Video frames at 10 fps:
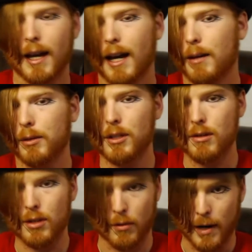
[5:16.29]
I will
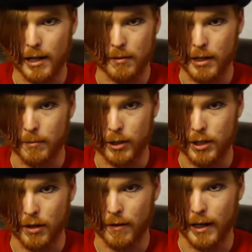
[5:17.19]
use a random number
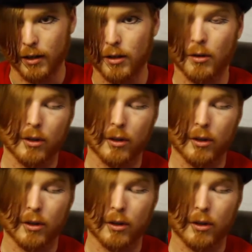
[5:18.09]
generator in